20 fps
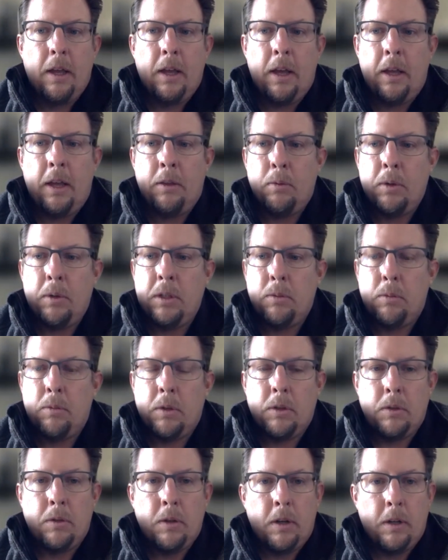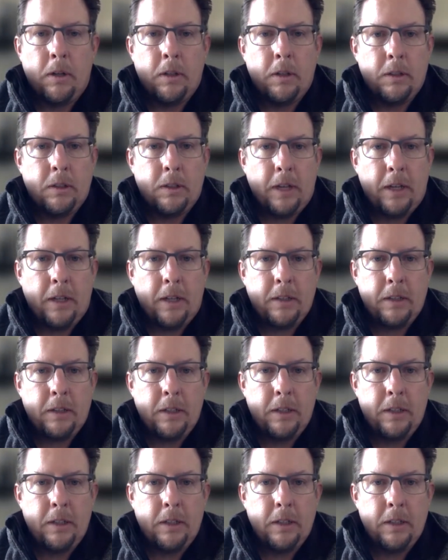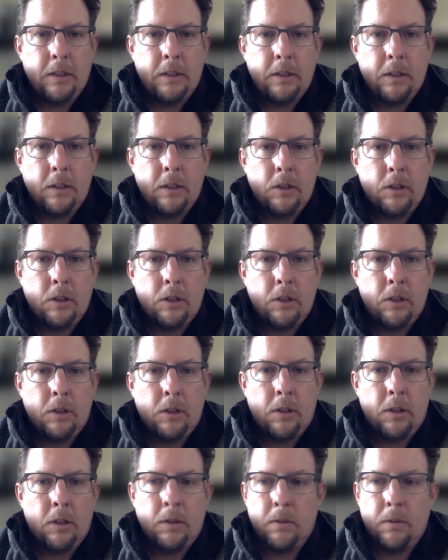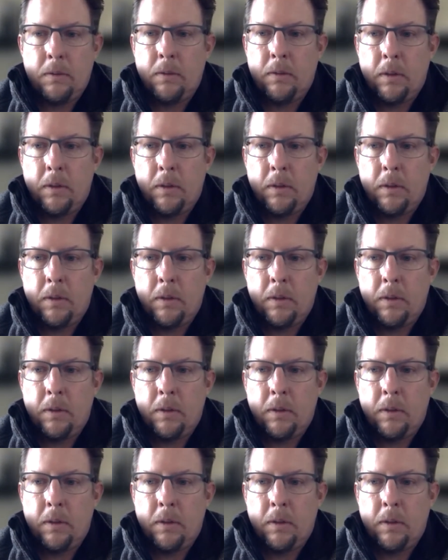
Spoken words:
And the reason we're doing all this testing is to ensure